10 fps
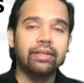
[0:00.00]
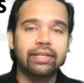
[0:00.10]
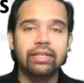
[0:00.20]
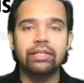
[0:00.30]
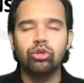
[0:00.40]
This
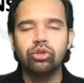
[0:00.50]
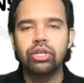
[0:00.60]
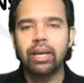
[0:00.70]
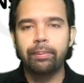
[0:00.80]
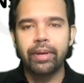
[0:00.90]
is
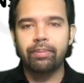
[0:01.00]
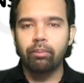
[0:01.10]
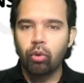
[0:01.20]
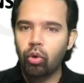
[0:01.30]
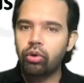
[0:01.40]
usually a bit
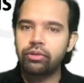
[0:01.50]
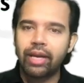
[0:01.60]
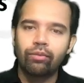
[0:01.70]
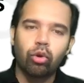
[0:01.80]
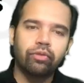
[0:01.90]
more
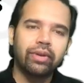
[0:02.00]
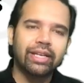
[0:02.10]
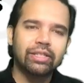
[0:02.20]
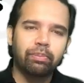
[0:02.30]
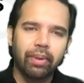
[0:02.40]
than what we
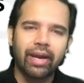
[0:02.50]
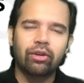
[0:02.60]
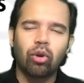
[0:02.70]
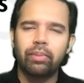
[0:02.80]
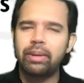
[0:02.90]
expect.
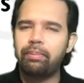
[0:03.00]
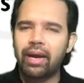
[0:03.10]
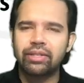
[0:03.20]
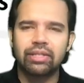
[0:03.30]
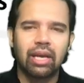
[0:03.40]
Normally
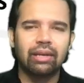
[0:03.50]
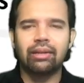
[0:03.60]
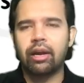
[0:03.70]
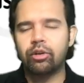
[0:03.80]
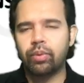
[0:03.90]
5, 7,
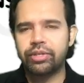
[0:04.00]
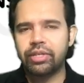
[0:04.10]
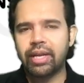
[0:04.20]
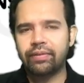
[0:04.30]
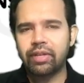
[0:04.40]
8
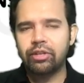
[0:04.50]
question are hain.